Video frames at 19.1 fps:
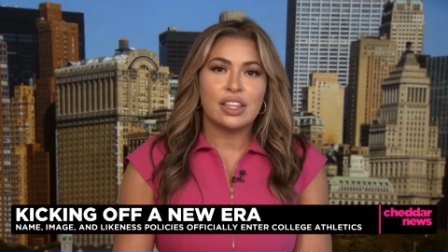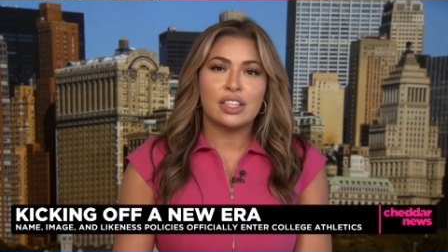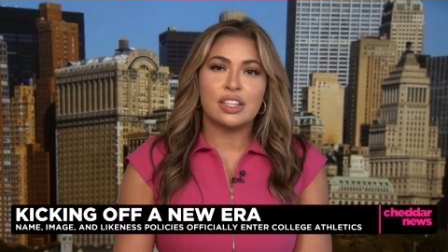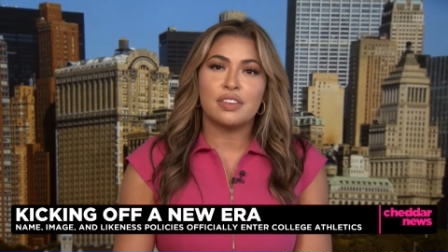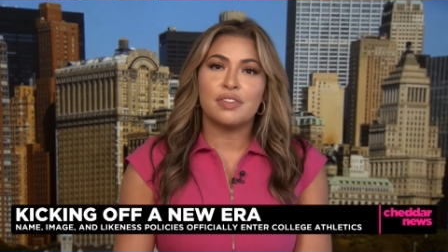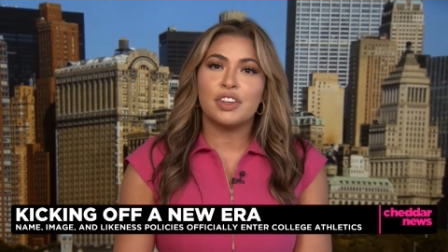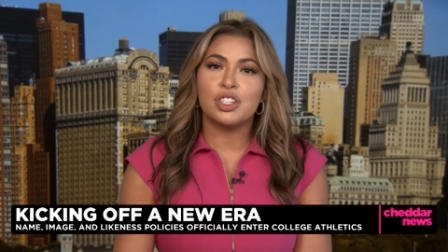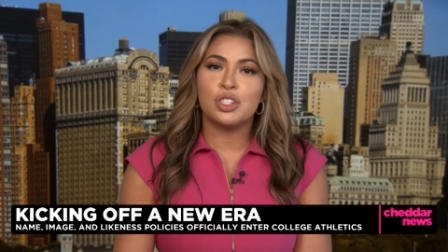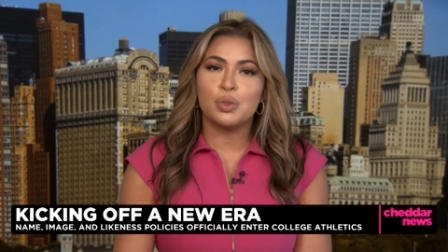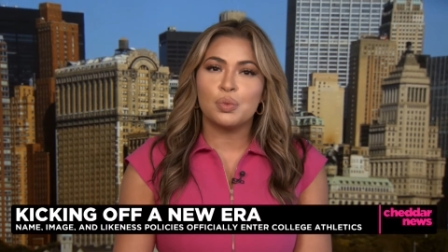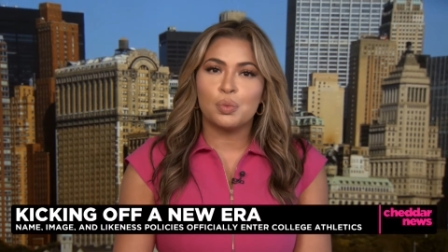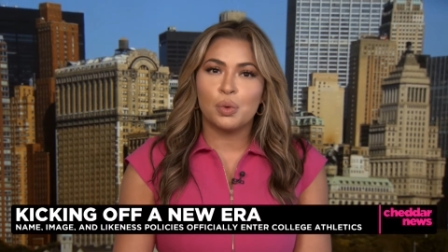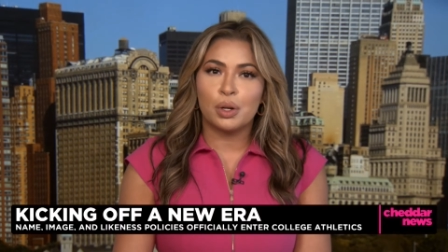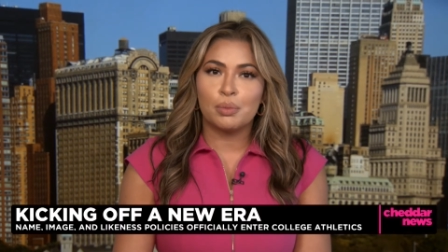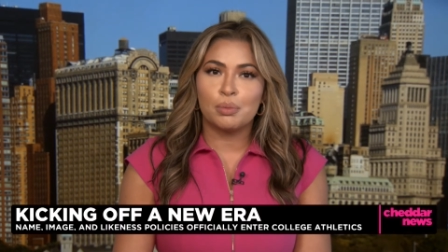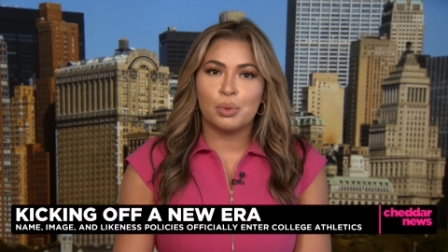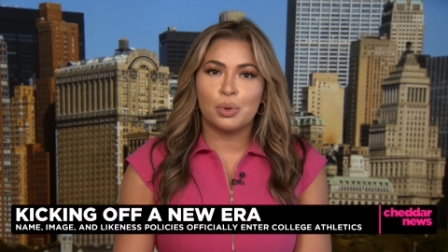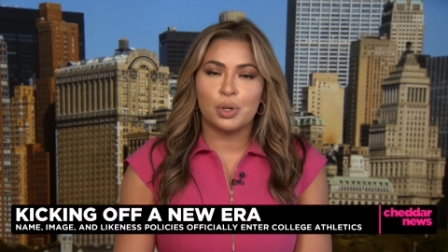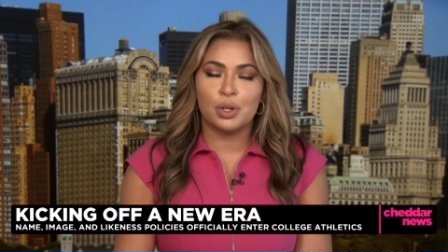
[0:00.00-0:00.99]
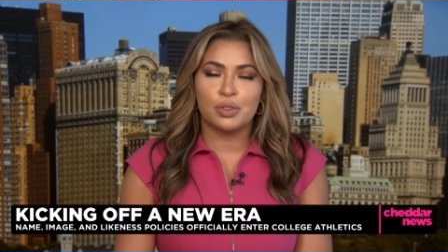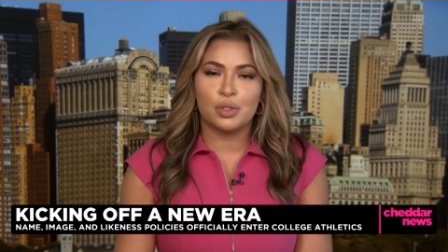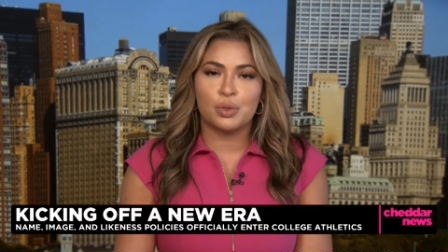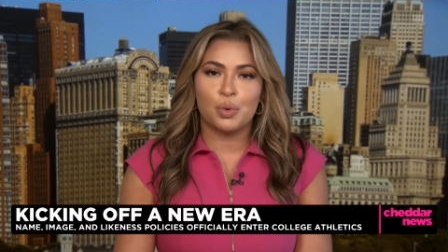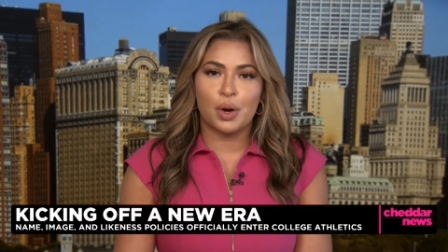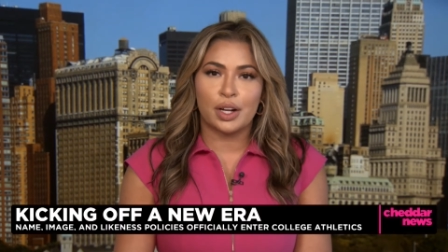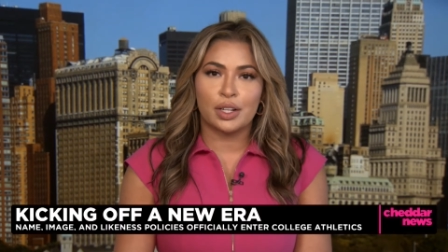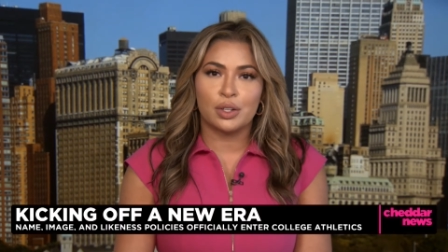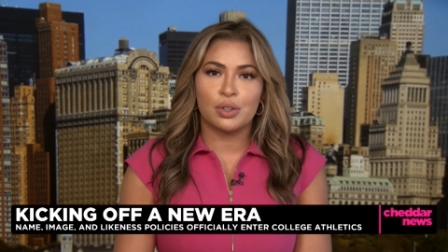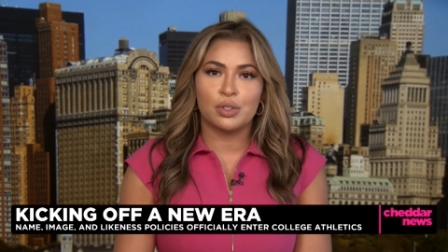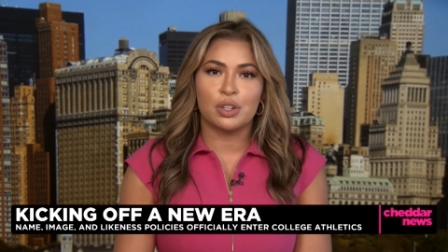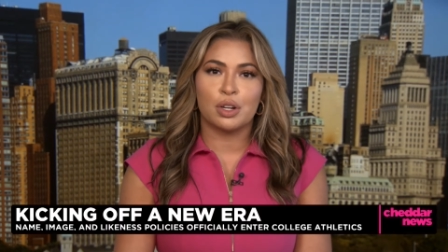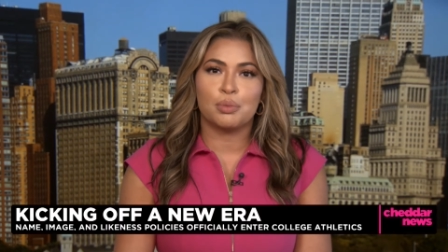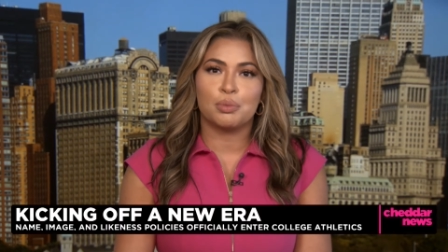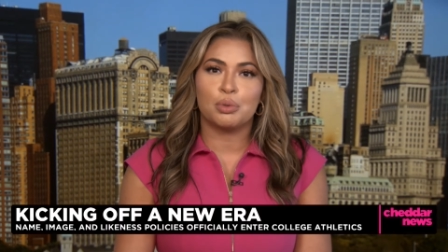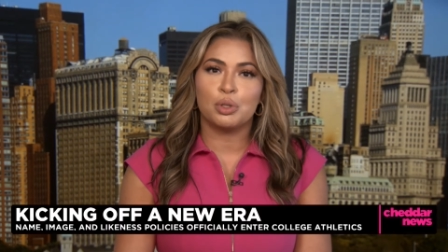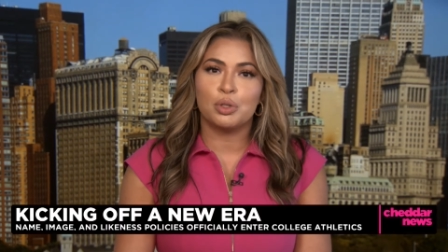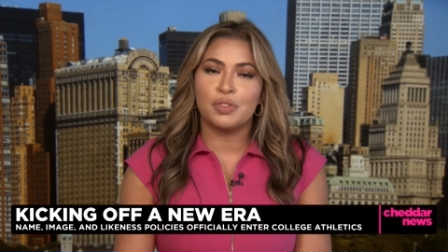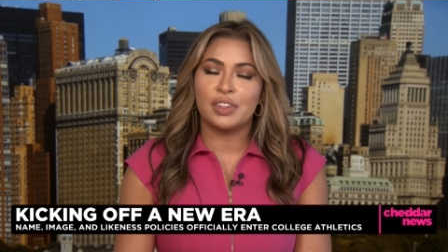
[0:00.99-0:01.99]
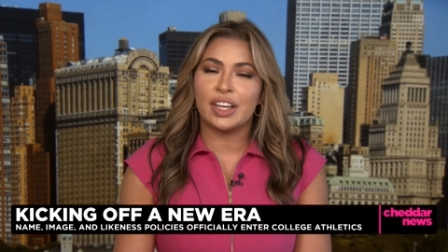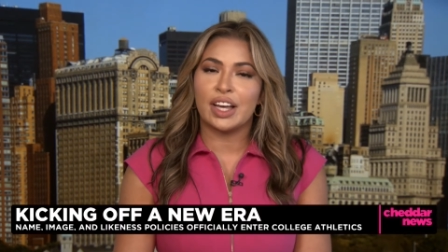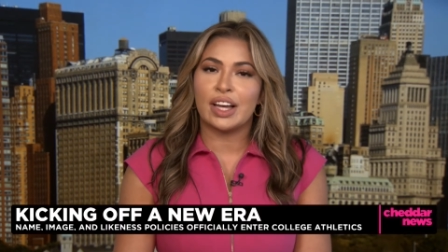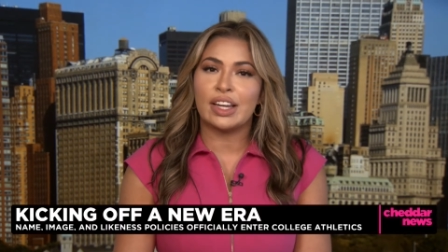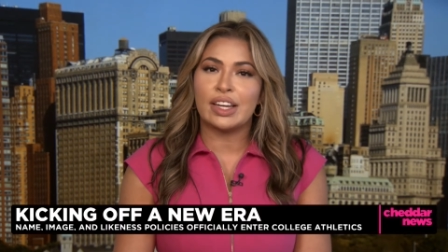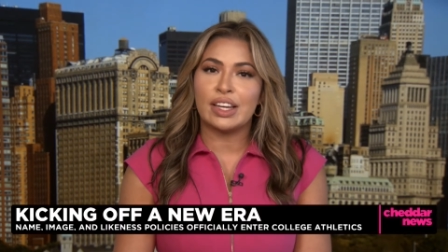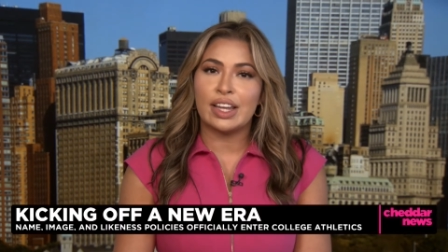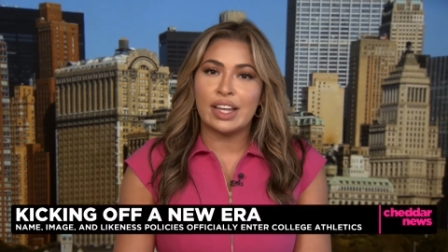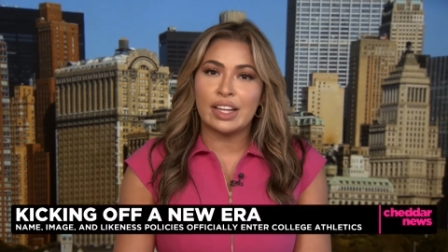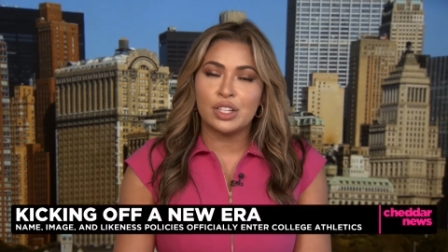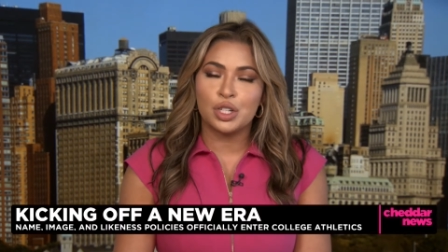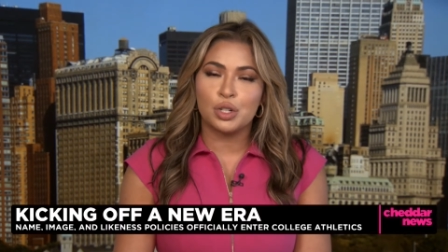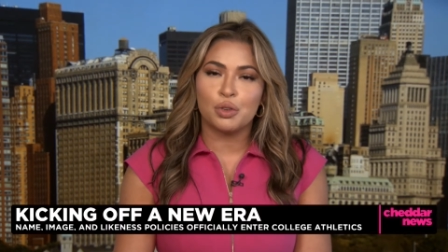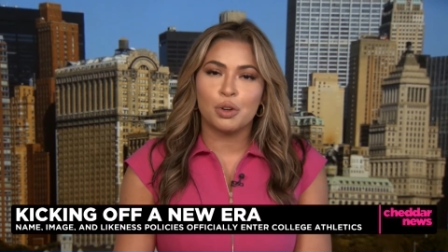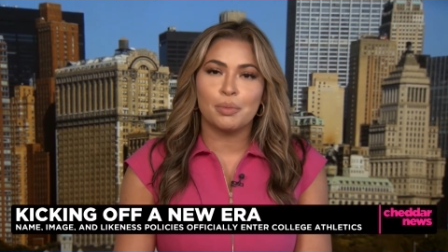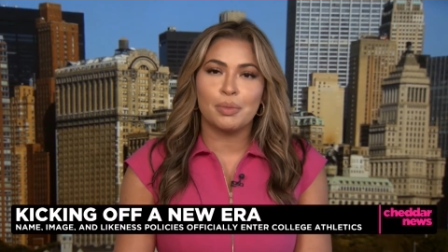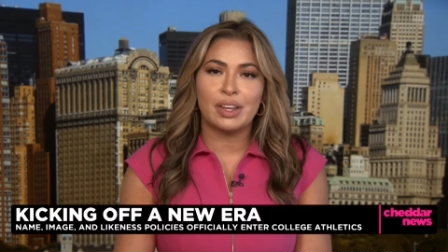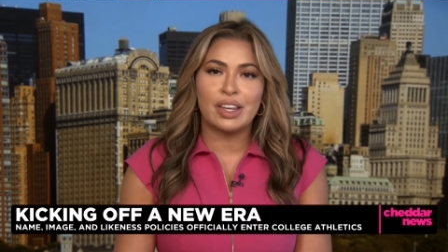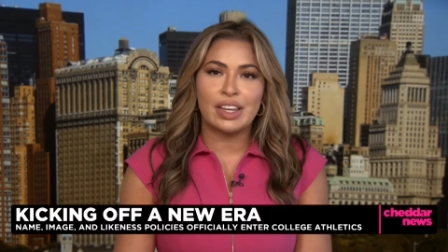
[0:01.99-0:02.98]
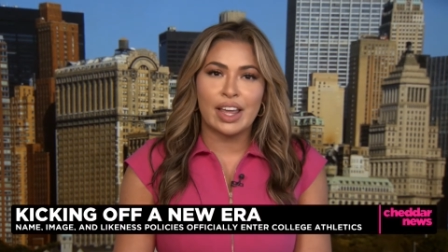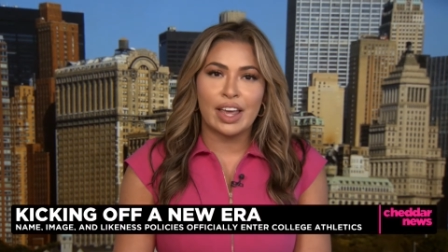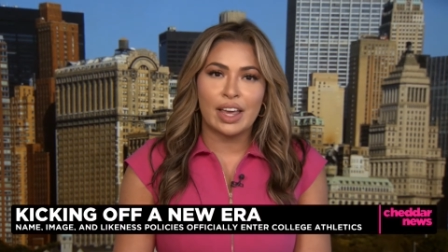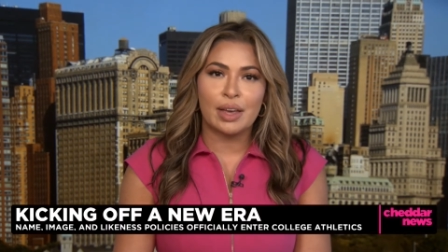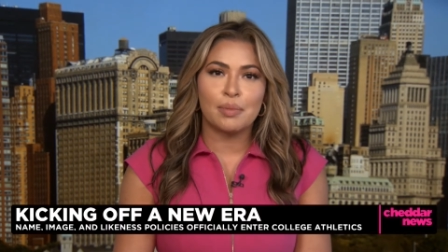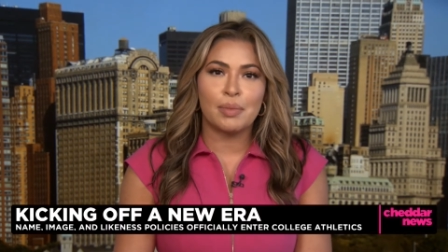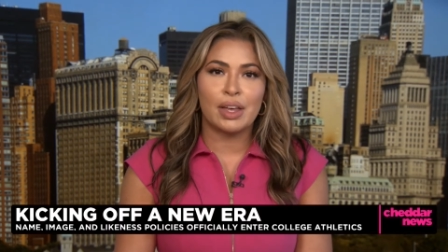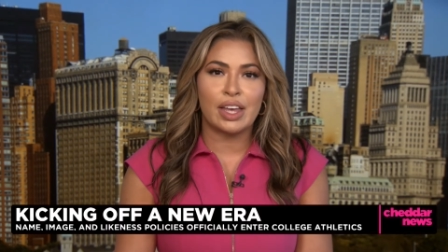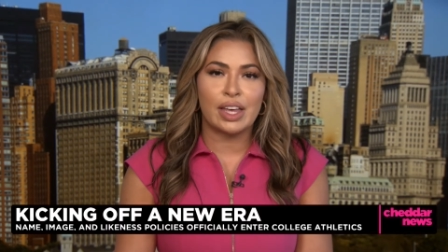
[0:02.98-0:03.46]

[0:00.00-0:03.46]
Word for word: the Division One Board of Directors approving an interim name,